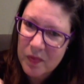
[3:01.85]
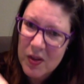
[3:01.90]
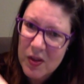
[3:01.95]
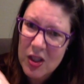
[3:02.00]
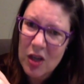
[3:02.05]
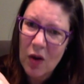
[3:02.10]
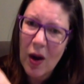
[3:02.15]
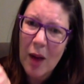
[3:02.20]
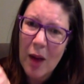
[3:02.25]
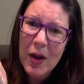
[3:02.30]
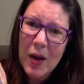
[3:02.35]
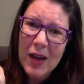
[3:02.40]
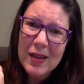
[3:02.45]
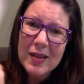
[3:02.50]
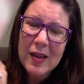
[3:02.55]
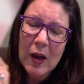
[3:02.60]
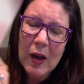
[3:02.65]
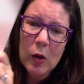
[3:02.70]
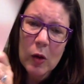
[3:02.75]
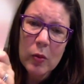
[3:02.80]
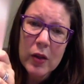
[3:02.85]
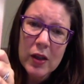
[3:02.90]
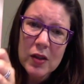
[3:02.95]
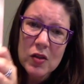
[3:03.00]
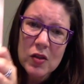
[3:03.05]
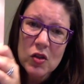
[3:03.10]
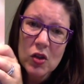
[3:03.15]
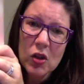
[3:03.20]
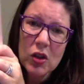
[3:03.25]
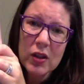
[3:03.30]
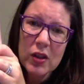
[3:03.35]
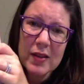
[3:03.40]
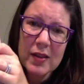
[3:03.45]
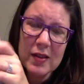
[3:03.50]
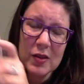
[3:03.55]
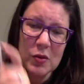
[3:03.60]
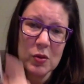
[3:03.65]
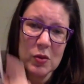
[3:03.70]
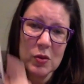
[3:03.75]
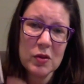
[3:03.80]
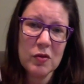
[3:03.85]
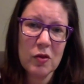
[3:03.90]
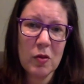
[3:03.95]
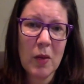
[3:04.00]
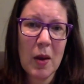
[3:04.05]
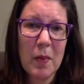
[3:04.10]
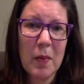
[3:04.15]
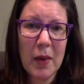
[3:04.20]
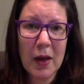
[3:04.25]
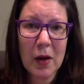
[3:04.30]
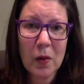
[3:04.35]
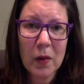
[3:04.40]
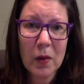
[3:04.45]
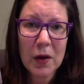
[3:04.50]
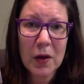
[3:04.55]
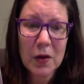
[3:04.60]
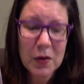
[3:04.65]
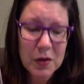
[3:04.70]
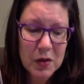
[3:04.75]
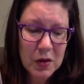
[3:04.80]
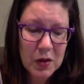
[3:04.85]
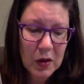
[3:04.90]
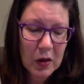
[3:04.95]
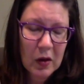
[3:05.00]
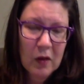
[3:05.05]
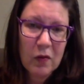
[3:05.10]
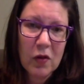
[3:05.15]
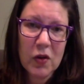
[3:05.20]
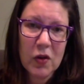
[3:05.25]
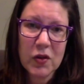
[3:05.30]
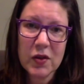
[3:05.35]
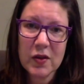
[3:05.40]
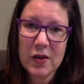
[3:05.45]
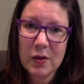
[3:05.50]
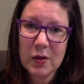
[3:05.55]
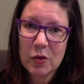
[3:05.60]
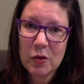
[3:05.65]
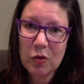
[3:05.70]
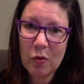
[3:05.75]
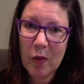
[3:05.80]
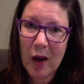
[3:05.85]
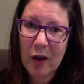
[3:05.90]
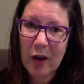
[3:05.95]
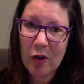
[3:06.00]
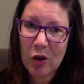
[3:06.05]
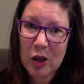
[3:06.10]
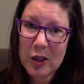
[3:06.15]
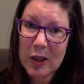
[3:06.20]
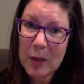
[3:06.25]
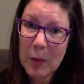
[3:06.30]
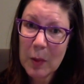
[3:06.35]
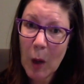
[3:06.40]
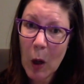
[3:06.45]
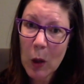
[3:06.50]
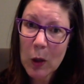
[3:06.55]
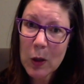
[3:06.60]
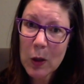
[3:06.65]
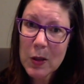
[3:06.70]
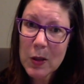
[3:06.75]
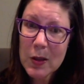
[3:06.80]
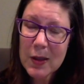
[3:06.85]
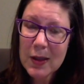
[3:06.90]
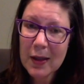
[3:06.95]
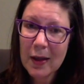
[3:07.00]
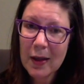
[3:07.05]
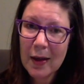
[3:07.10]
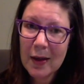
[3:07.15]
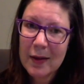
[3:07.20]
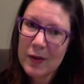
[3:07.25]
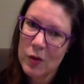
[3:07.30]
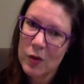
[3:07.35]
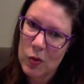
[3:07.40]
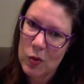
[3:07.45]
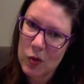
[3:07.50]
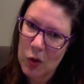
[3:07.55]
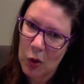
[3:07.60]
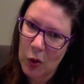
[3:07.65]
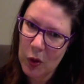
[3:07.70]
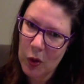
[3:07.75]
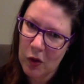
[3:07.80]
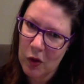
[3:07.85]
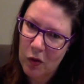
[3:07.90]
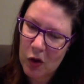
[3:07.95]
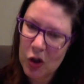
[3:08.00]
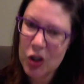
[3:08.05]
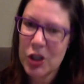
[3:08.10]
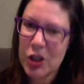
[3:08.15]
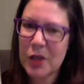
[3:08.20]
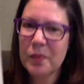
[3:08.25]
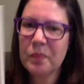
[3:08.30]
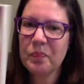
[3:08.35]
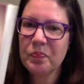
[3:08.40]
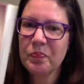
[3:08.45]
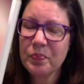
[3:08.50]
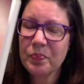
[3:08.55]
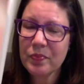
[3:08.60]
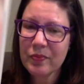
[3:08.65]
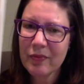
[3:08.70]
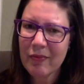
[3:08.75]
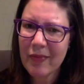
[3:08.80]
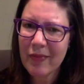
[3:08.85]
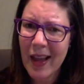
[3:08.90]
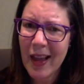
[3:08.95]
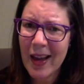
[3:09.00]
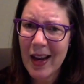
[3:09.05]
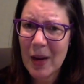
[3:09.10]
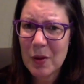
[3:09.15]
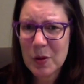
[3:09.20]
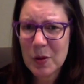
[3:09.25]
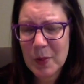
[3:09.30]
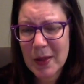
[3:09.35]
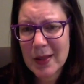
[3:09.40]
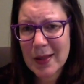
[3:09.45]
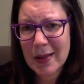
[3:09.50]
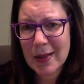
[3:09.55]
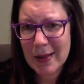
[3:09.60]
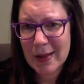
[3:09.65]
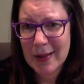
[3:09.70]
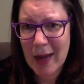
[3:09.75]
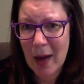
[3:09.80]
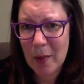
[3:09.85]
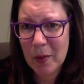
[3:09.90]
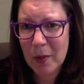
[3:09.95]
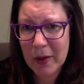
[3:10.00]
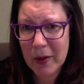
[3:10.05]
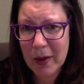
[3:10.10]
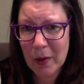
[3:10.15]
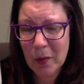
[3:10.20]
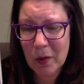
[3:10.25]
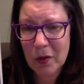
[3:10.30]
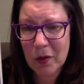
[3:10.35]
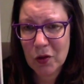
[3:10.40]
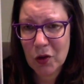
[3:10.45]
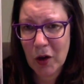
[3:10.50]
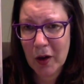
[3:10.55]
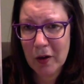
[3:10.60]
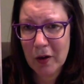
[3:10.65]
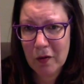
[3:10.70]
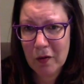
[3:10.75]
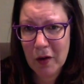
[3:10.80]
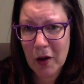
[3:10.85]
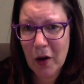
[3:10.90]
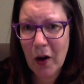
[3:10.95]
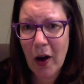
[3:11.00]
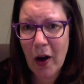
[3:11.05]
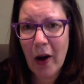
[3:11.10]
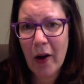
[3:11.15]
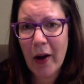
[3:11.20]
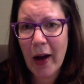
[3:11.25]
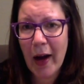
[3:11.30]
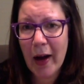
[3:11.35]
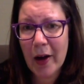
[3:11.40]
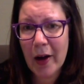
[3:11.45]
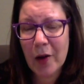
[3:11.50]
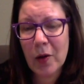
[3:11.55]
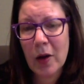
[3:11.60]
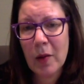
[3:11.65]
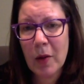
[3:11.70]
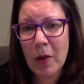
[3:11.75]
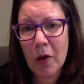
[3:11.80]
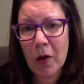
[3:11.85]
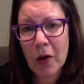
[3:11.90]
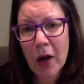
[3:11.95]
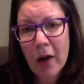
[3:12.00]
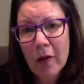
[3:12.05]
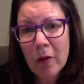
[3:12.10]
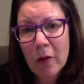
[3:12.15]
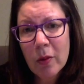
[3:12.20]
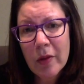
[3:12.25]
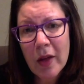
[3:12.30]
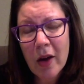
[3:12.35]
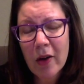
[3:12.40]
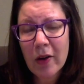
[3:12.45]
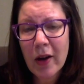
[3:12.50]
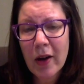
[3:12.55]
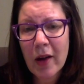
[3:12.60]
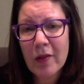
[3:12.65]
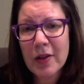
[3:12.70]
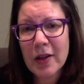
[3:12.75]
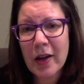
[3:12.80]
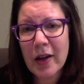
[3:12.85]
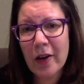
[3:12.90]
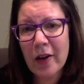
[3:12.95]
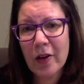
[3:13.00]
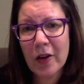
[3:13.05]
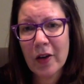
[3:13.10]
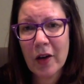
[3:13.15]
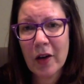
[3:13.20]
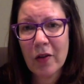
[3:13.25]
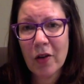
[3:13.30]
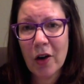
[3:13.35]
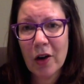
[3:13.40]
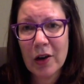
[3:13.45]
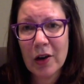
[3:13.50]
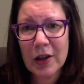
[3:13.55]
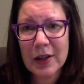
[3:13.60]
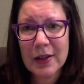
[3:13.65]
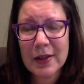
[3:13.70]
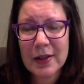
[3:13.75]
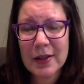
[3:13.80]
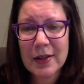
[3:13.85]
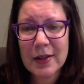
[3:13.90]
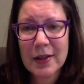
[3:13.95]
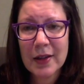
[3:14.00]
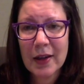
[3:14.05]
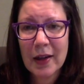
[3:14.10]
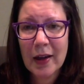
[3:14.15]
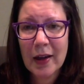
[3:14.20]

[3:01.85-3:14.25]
So I'm not terribly concerned because this was for my beta readers versus this one's for my critique partners. This was an earlier version, and I was basically dabbling with trying to figure out how to create my own cover without having to hire a cover artist.